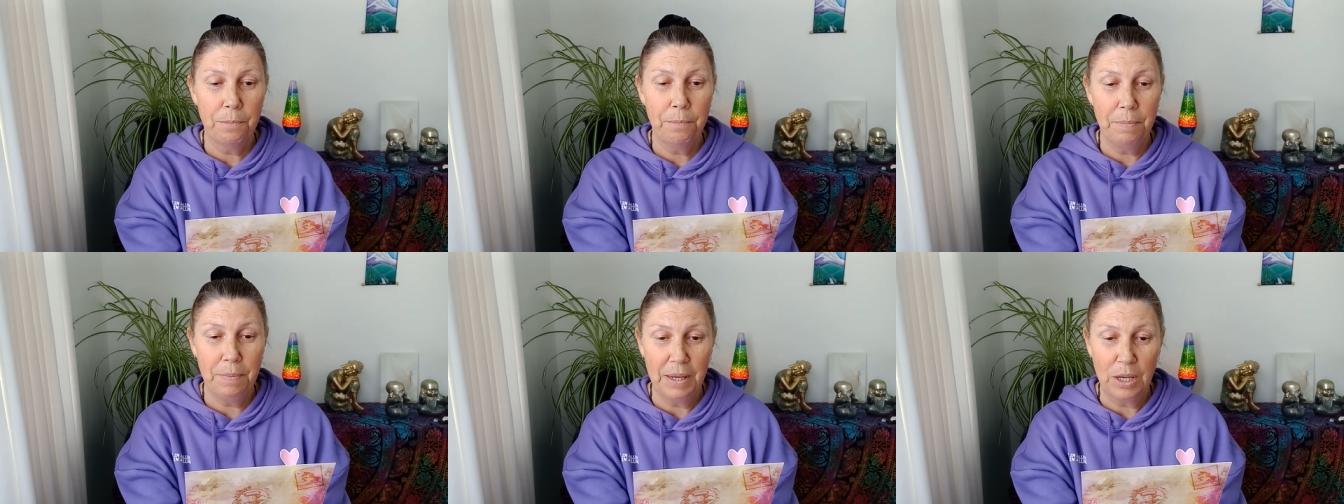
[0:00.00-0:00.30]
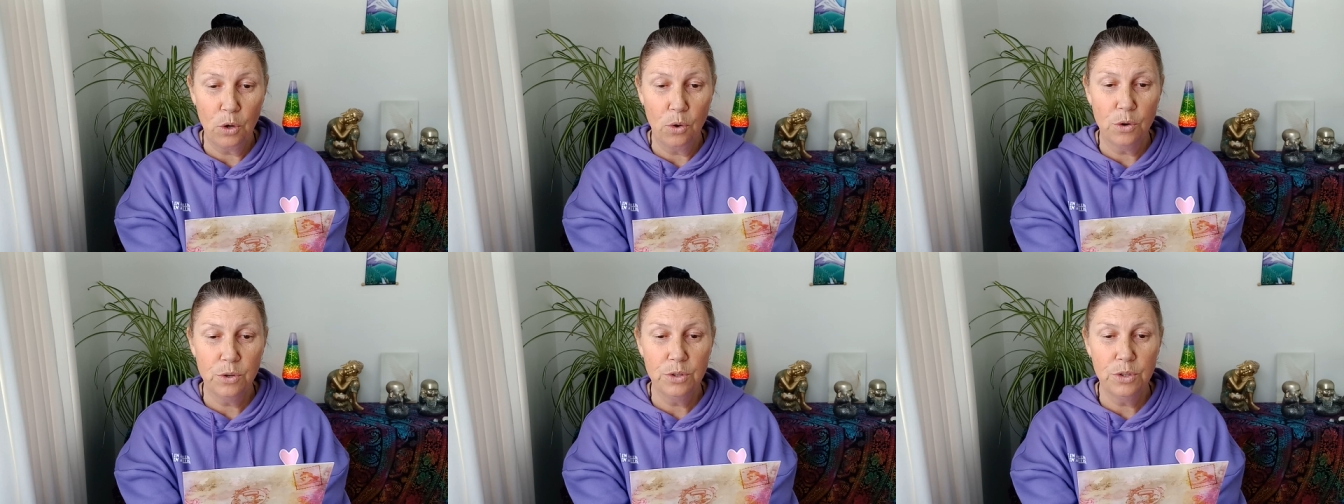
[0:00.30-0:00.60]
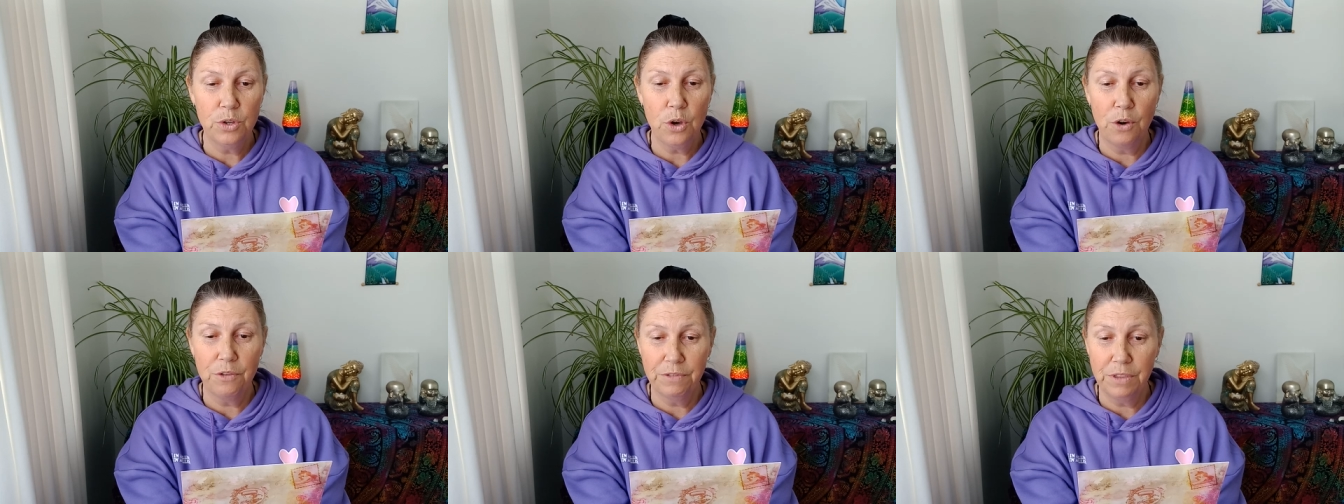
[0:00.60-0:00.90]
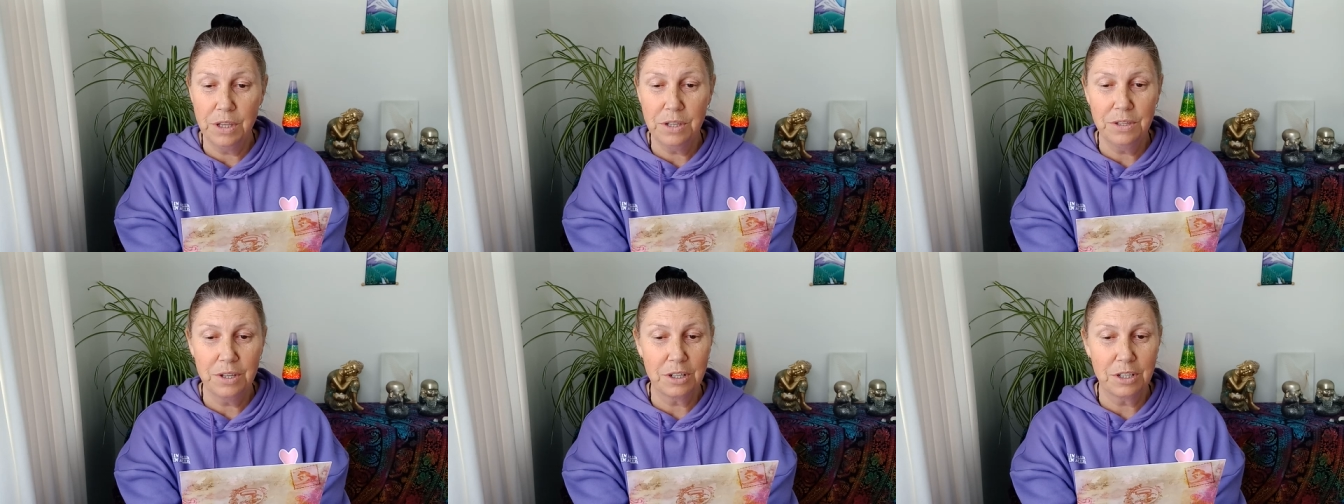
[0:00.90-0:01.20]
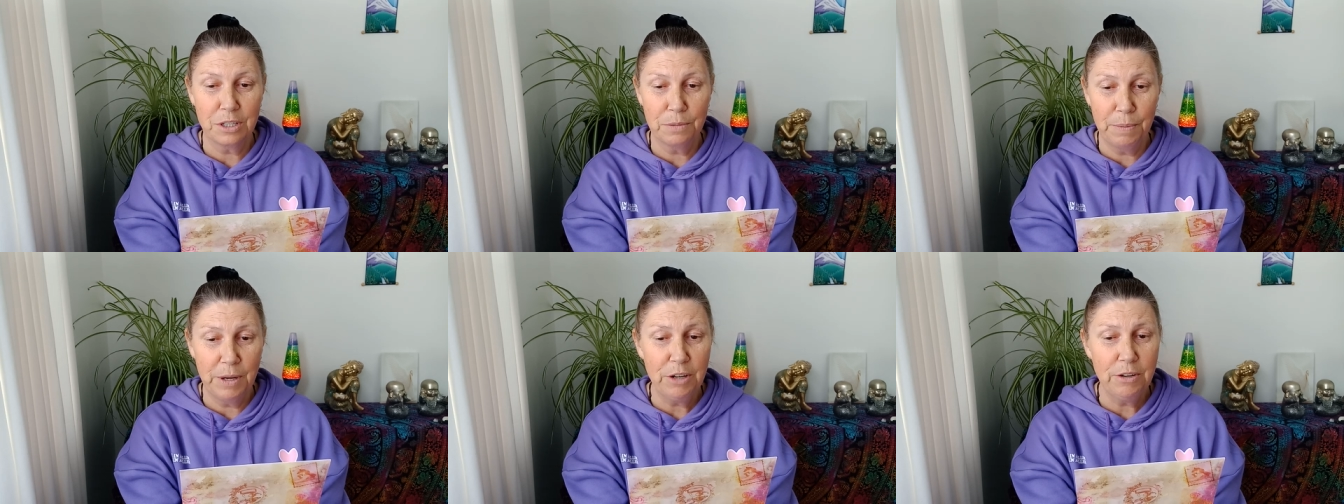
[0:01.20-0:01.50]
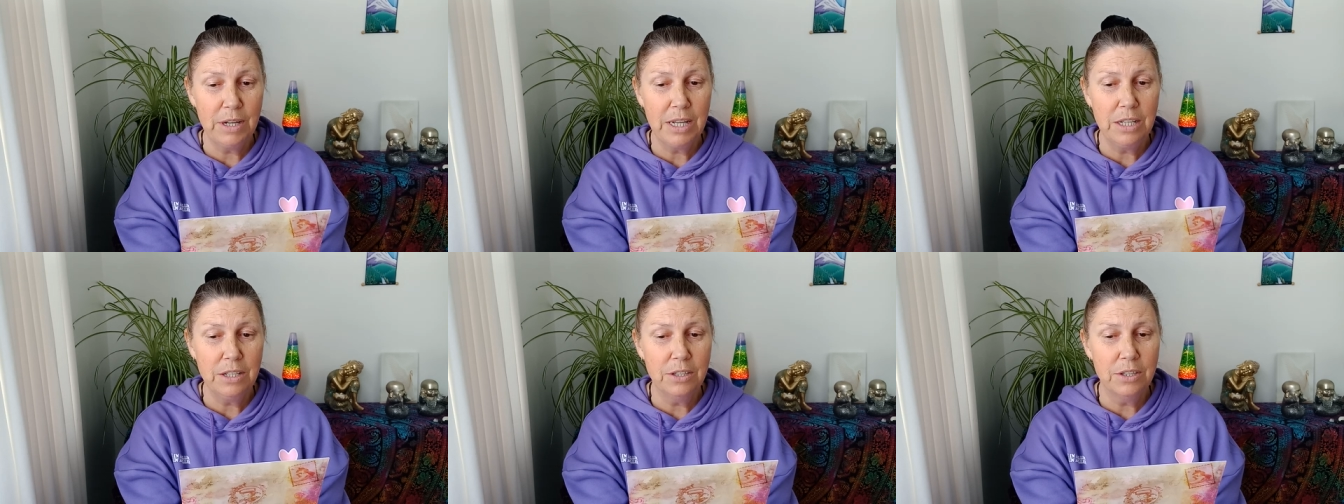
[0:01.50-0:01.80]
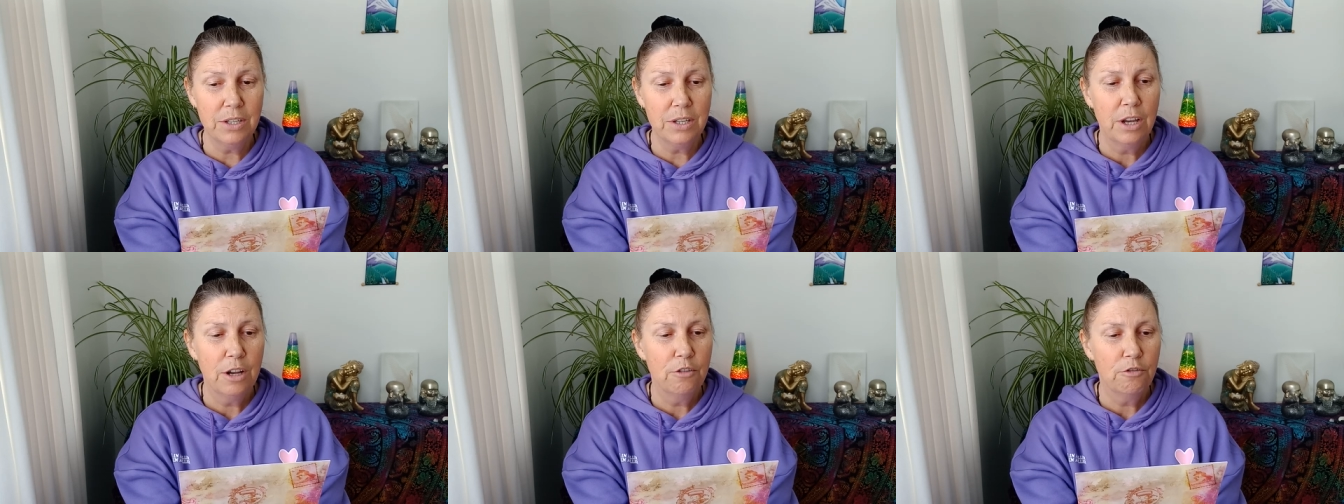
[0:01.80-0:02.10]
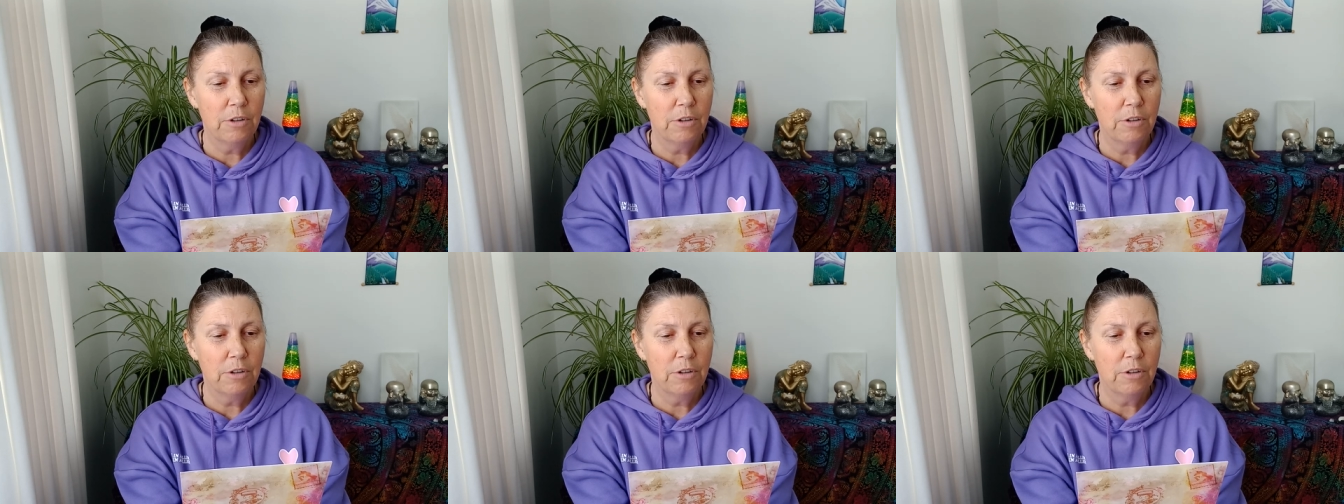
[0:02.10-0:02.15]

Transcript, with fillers: because of this experience